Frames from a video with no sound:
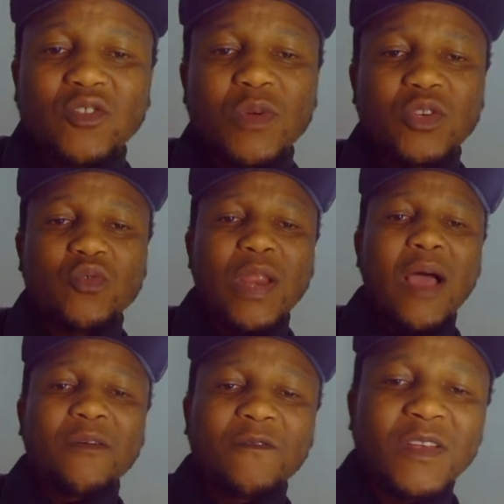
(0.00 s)
what we do now
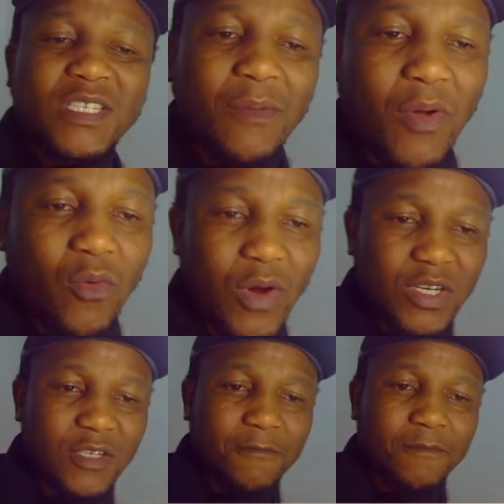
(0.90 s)
and finish up our
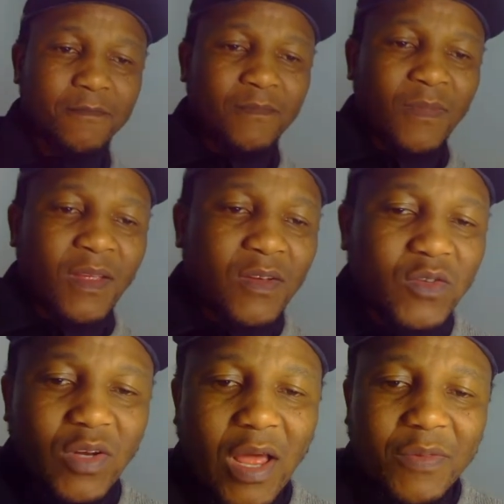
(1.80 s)
question.
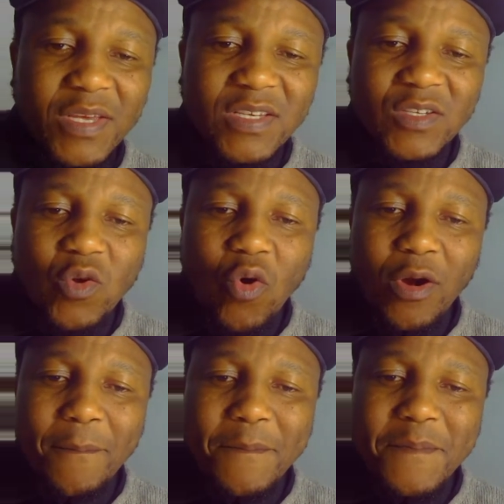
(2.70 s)
So now this is
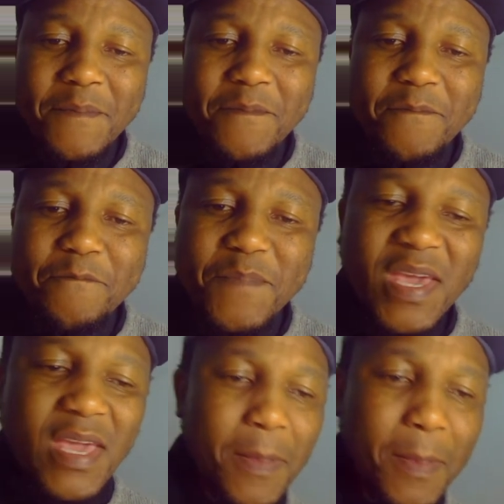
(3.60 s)
gonna
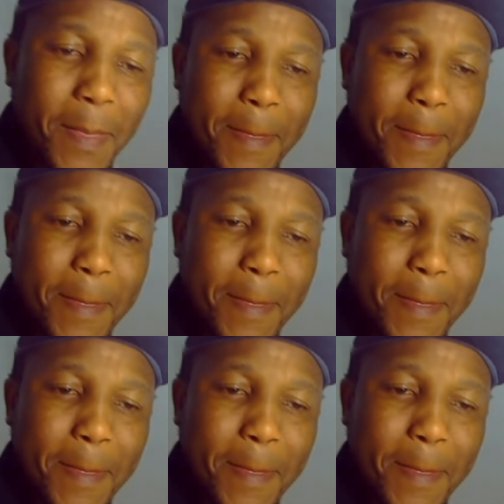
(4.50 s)
be